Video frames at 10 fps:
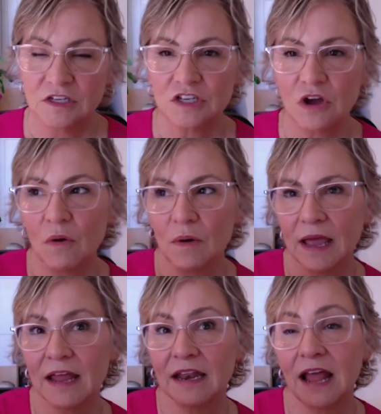So,
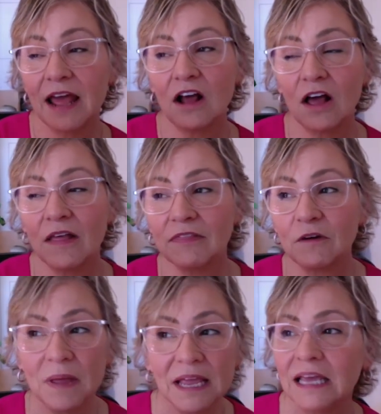and
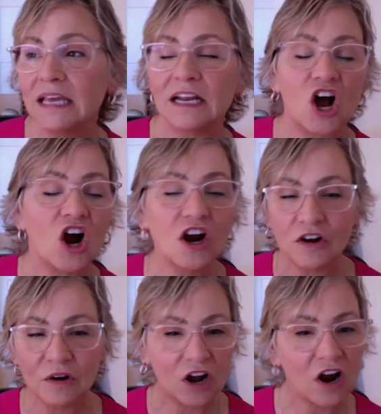they're making it
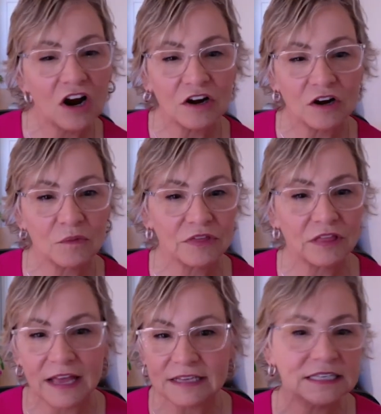harder and harder with
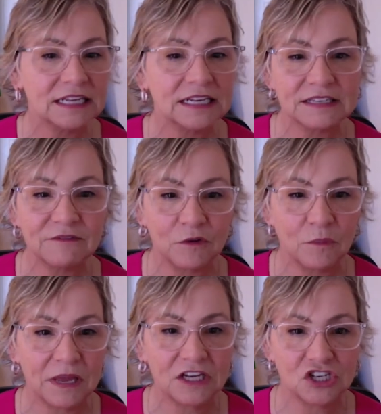less and less
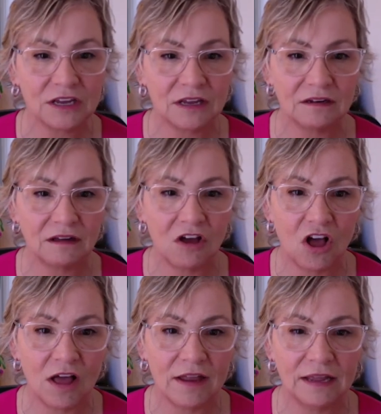information
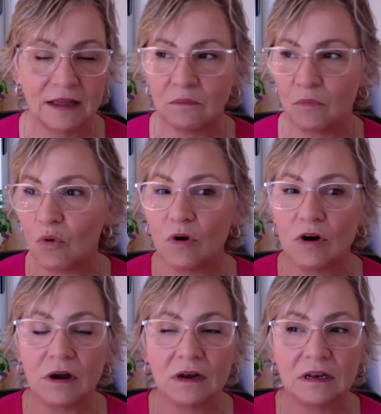on and
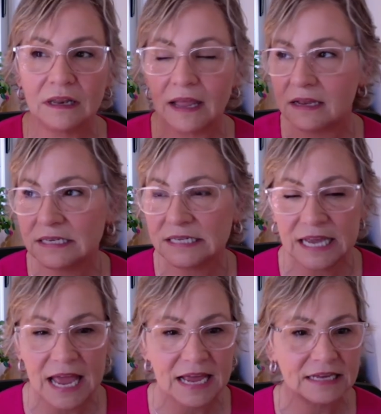more
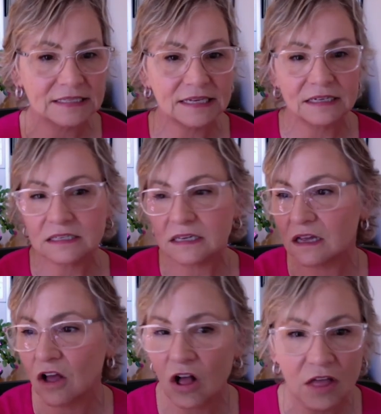NDAs and
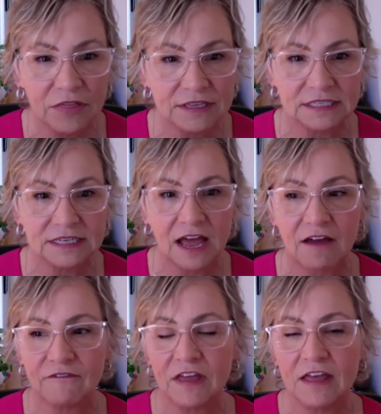all this
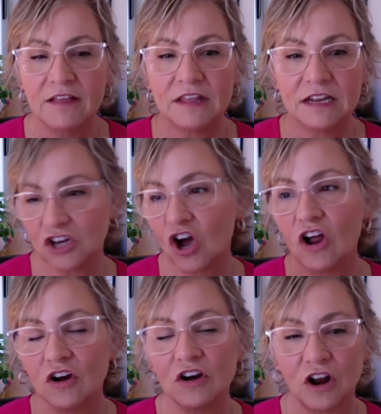stuff, that it's
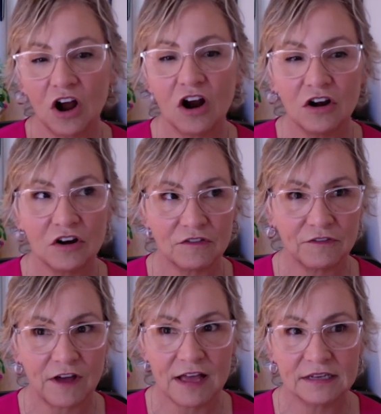harder and harder to
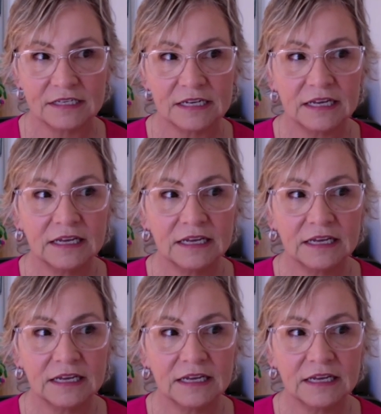find,